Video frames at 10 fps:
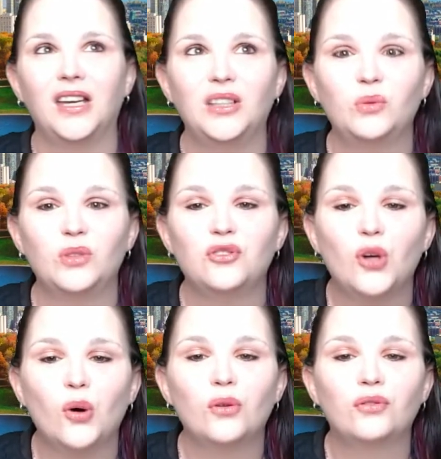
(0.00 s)
He was
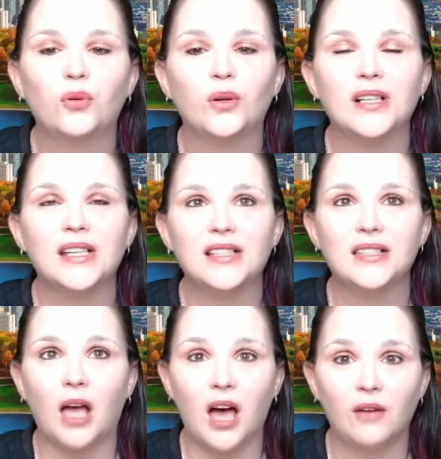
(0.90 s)
known for
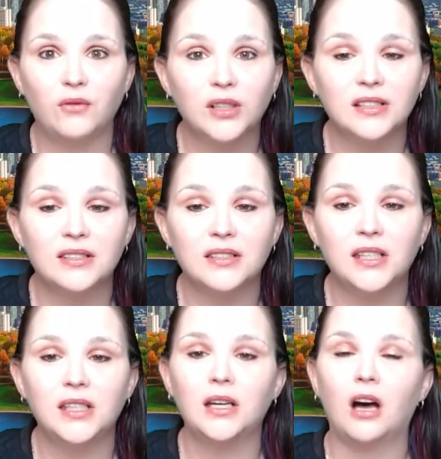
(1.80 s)
his
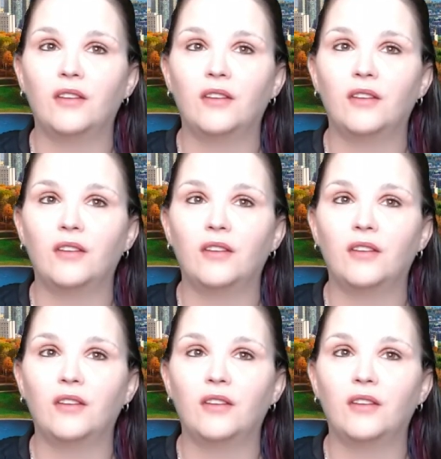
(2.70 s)
advocacy